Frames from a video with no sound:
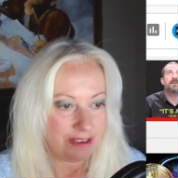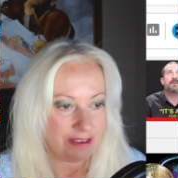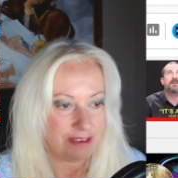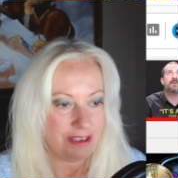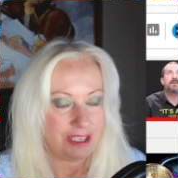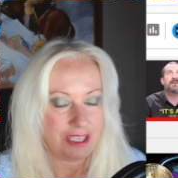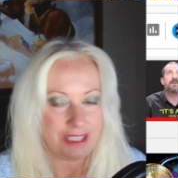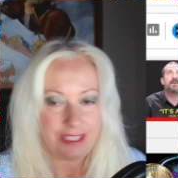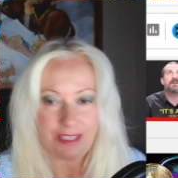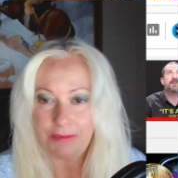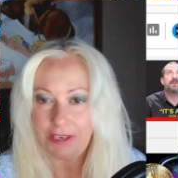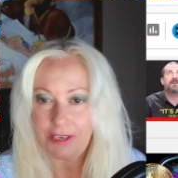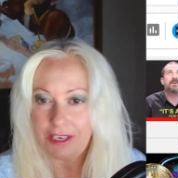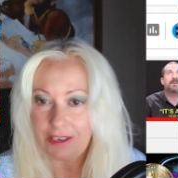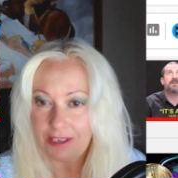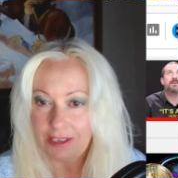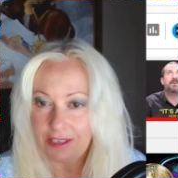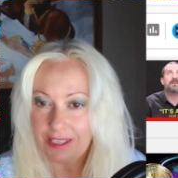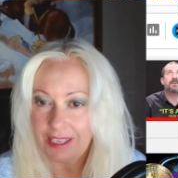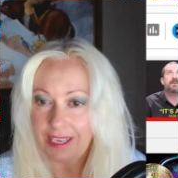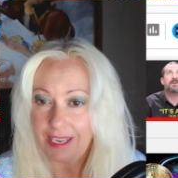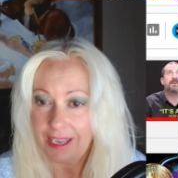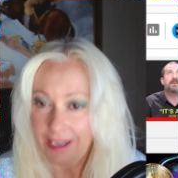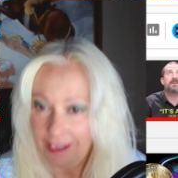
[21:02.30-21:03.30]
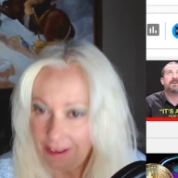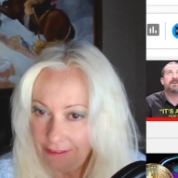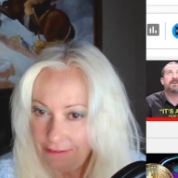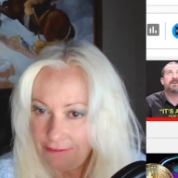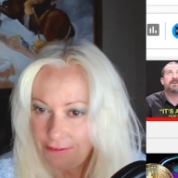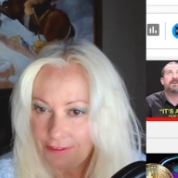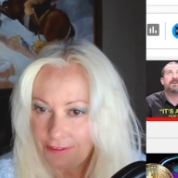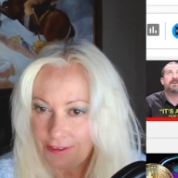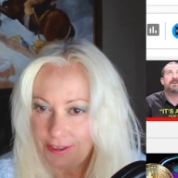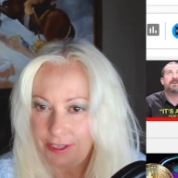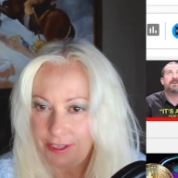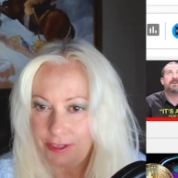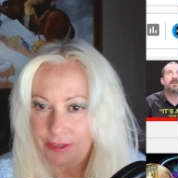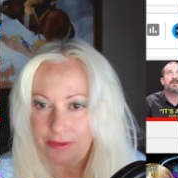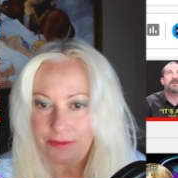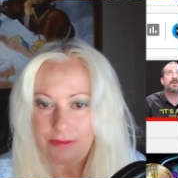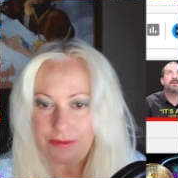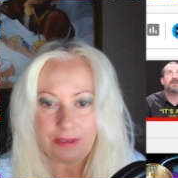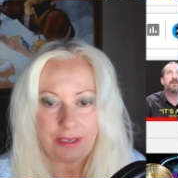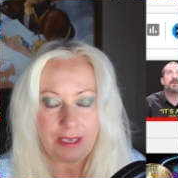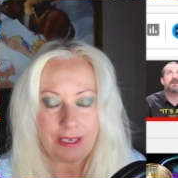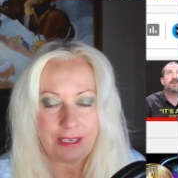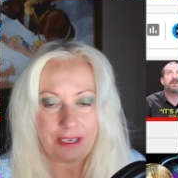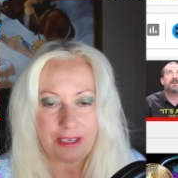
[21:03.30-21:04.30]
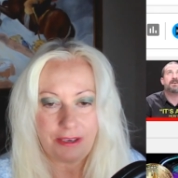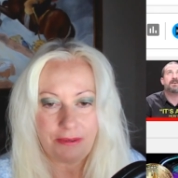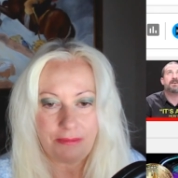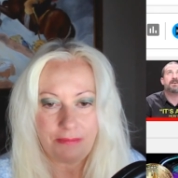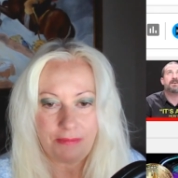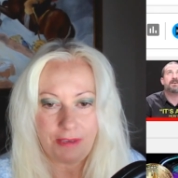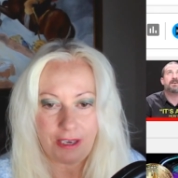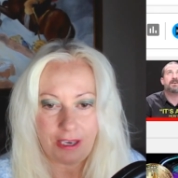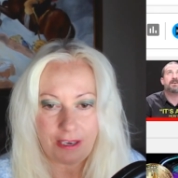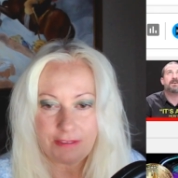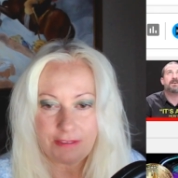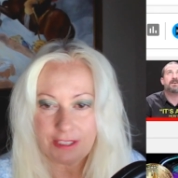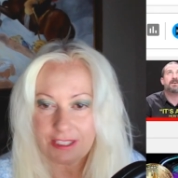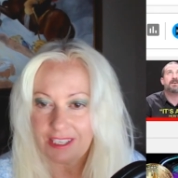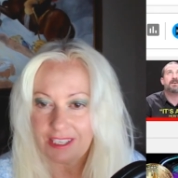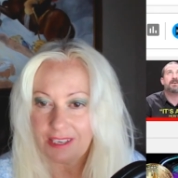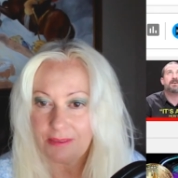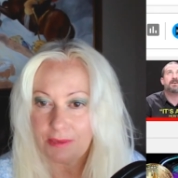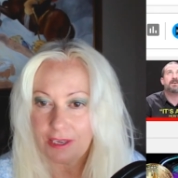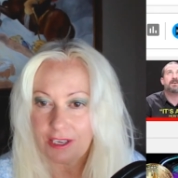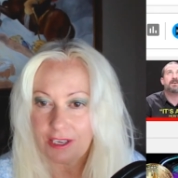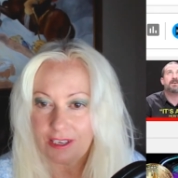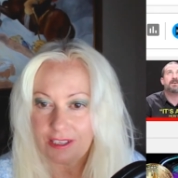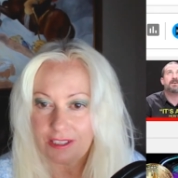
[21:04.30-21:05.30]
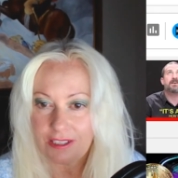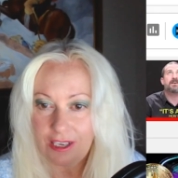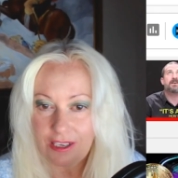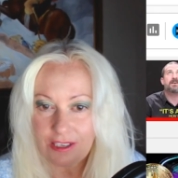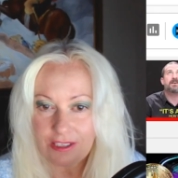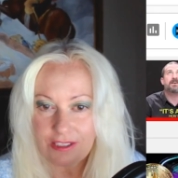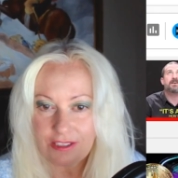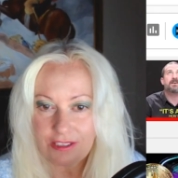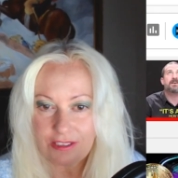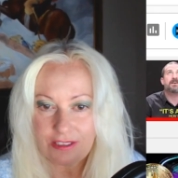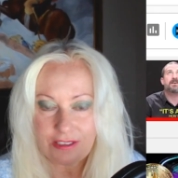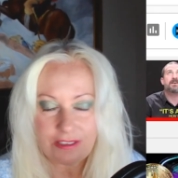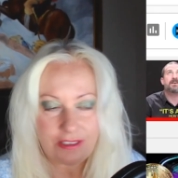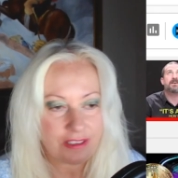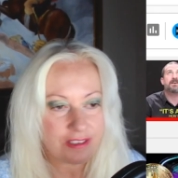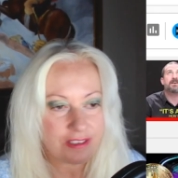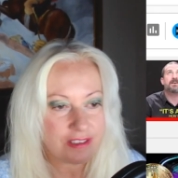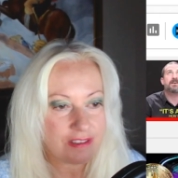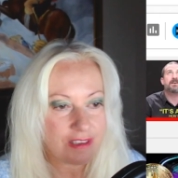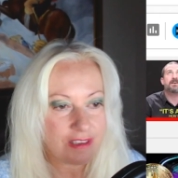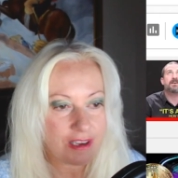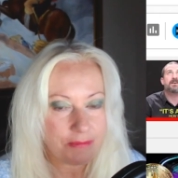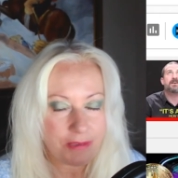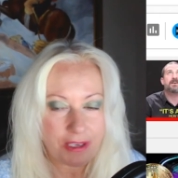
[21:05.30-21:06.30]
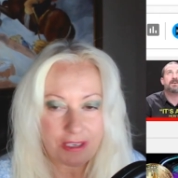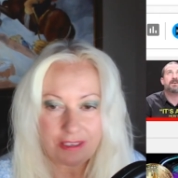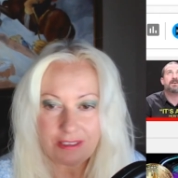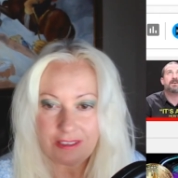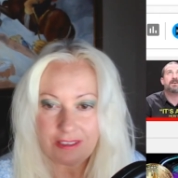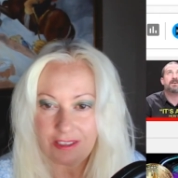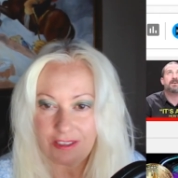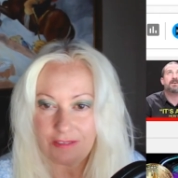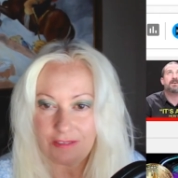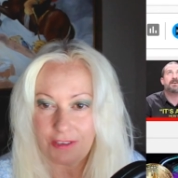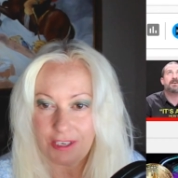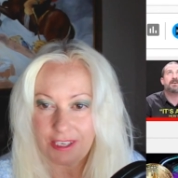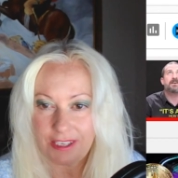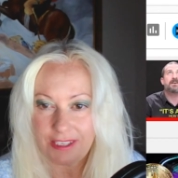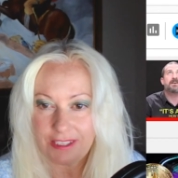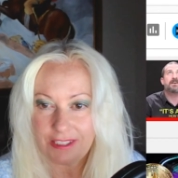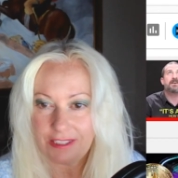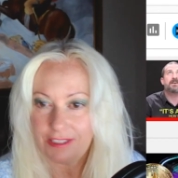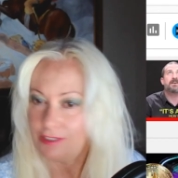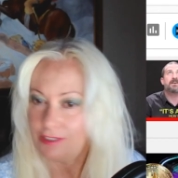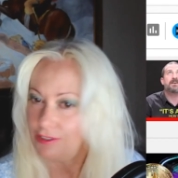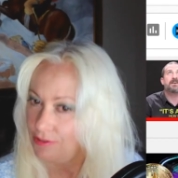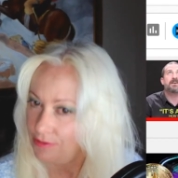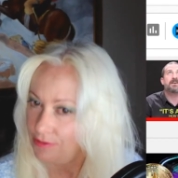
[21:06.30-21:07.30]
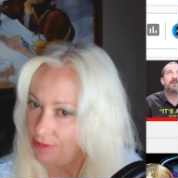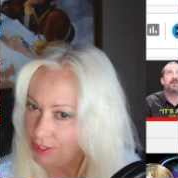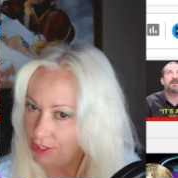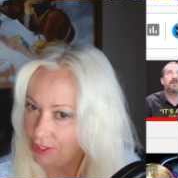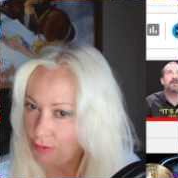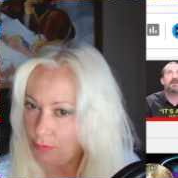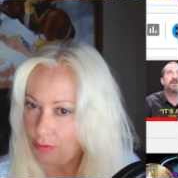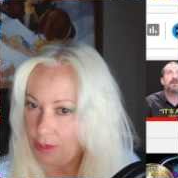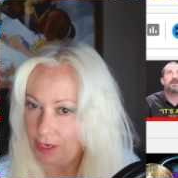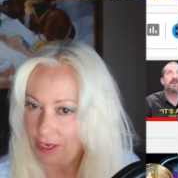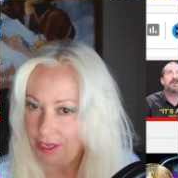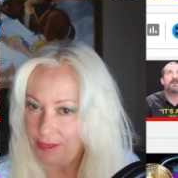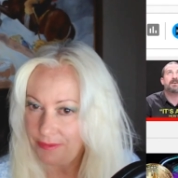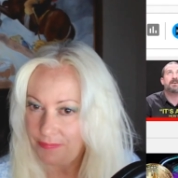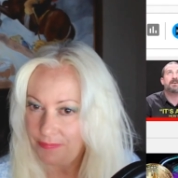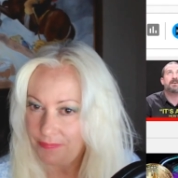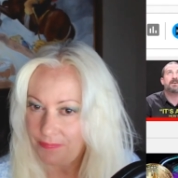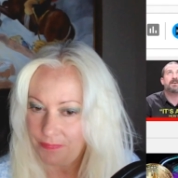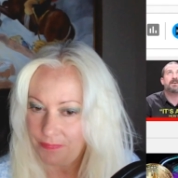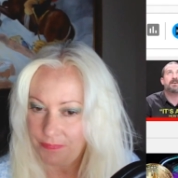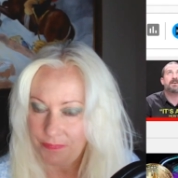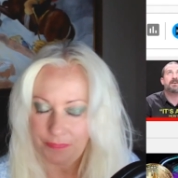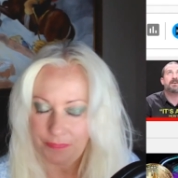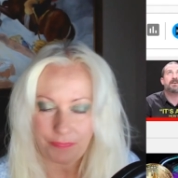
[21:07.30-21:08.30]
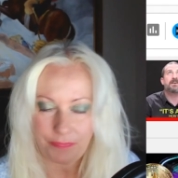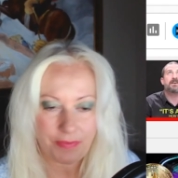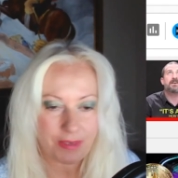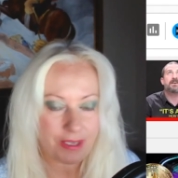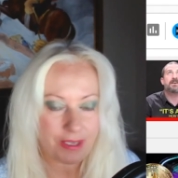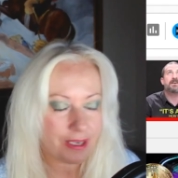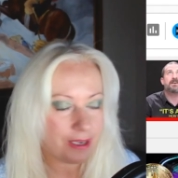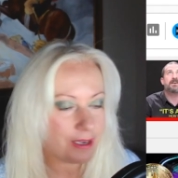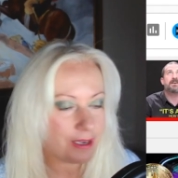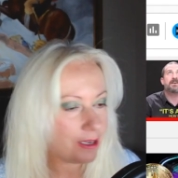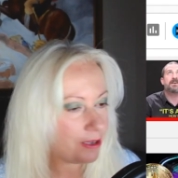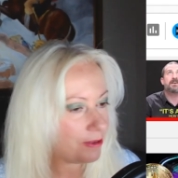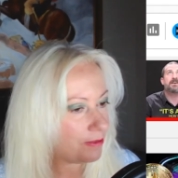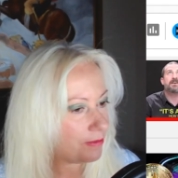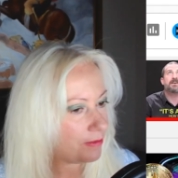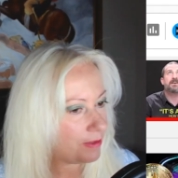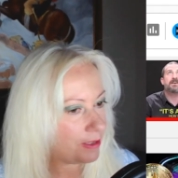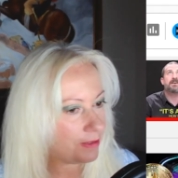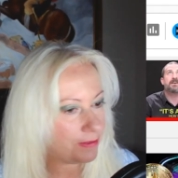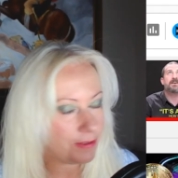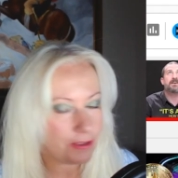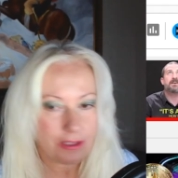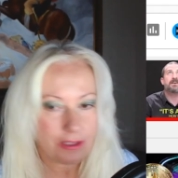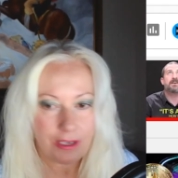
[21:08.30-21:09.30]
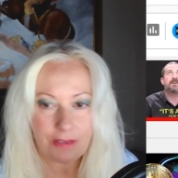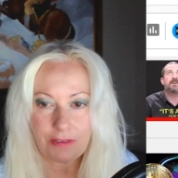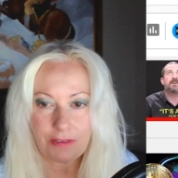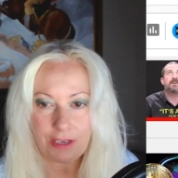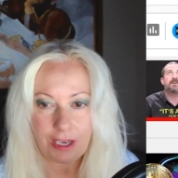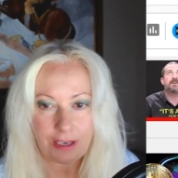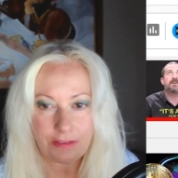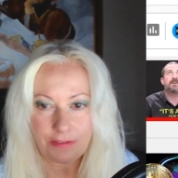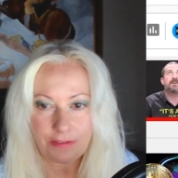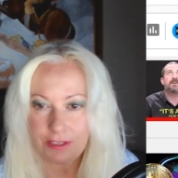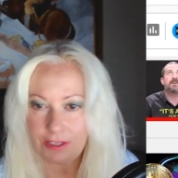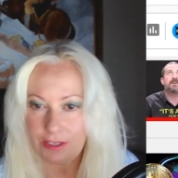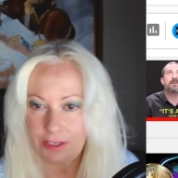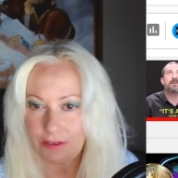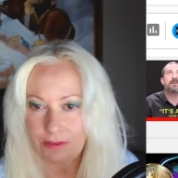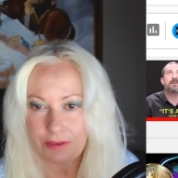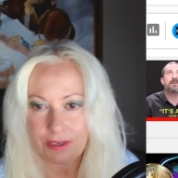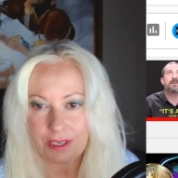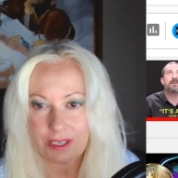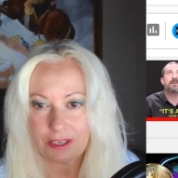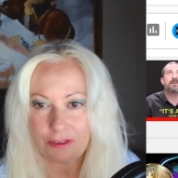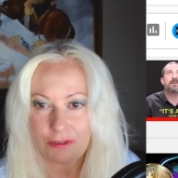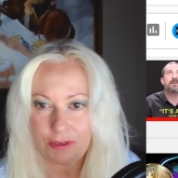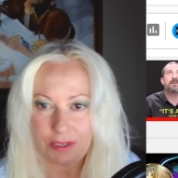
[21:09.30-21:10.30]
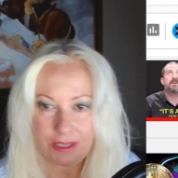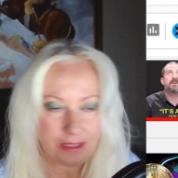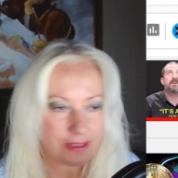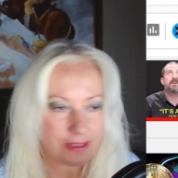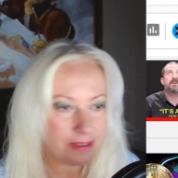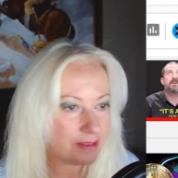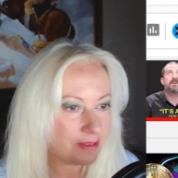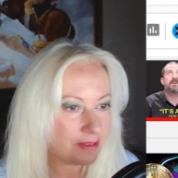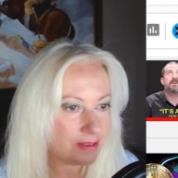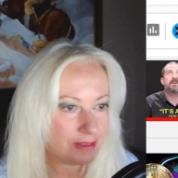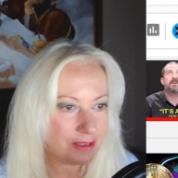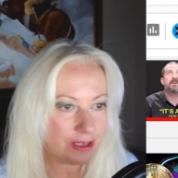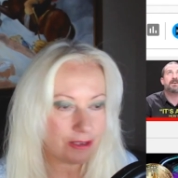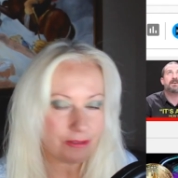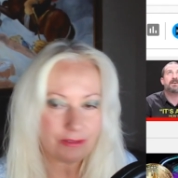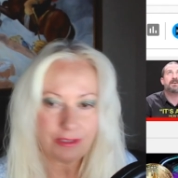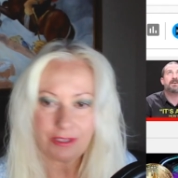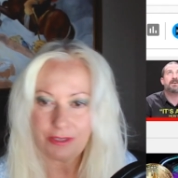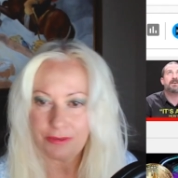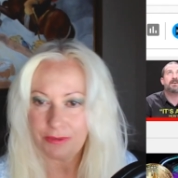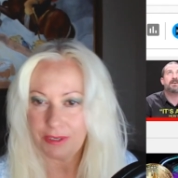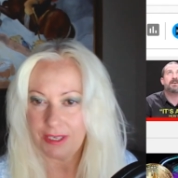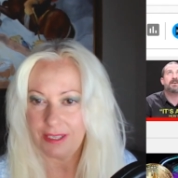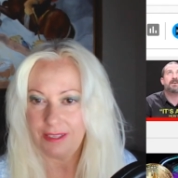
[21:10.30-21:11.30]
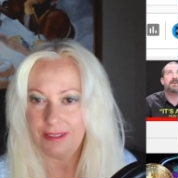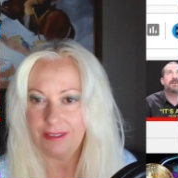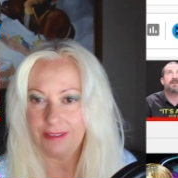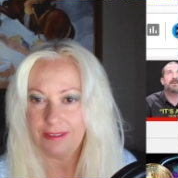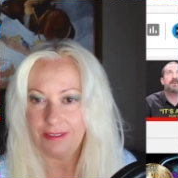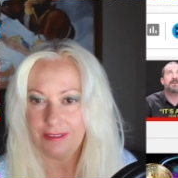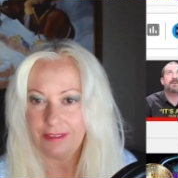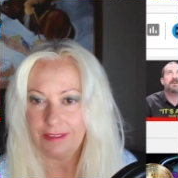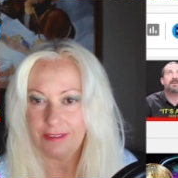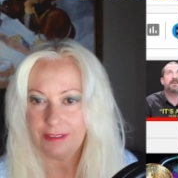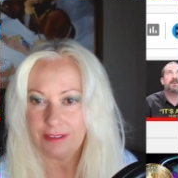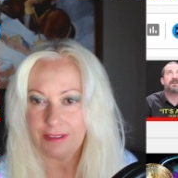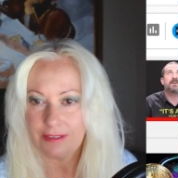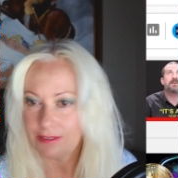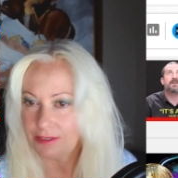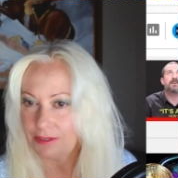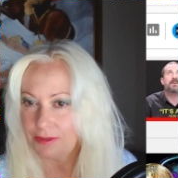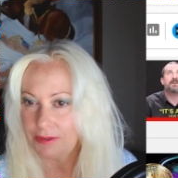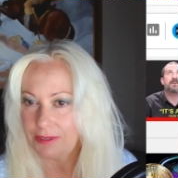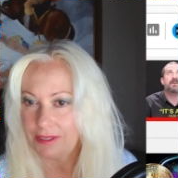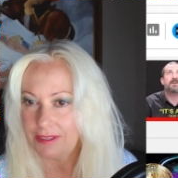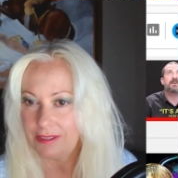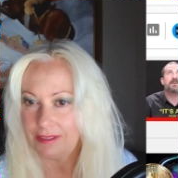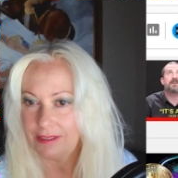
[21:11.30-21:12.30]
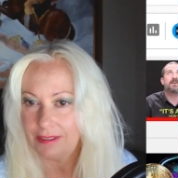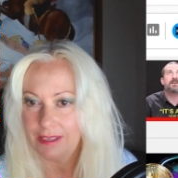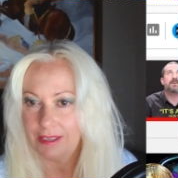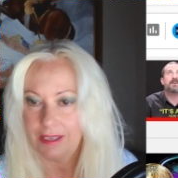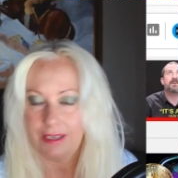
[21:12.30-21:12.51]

that's about all I have for you. Obviously, I'm not a doctor. This is not medical advice. You do what you want. If you love coffee, you don't want to quit, don't do it. Don't do it.